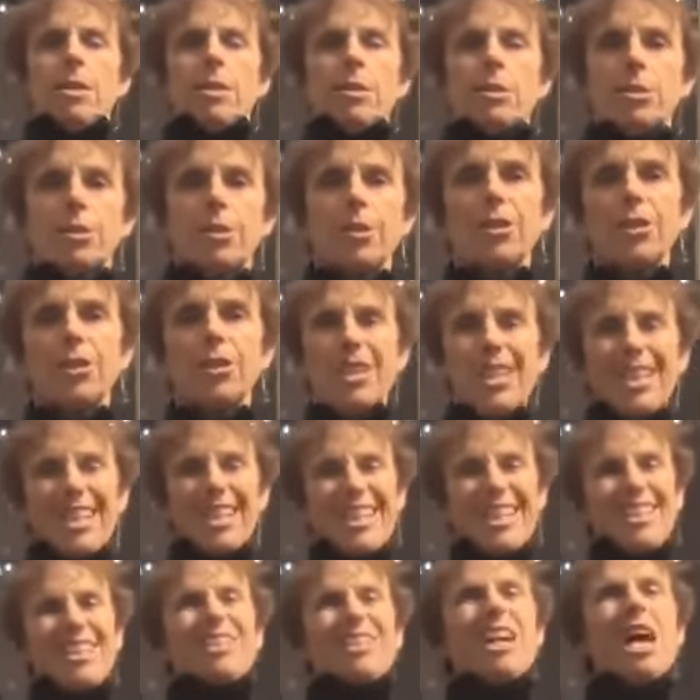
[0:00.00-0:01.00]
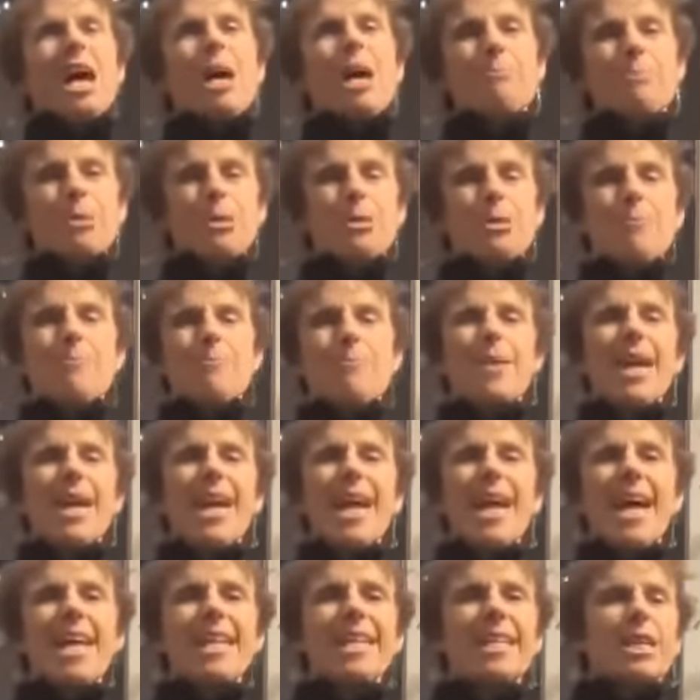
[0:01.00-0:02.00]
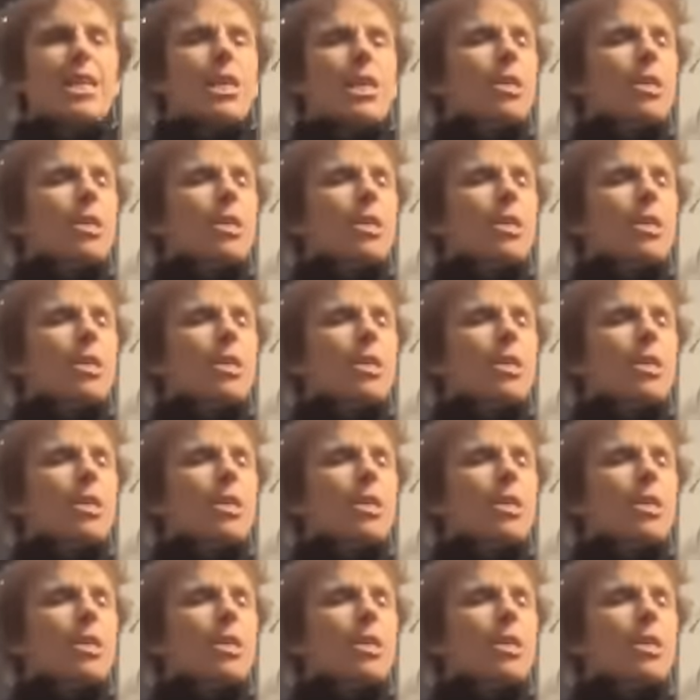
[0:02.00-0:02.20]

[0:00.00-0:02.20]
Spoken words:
So you're going to grab your band.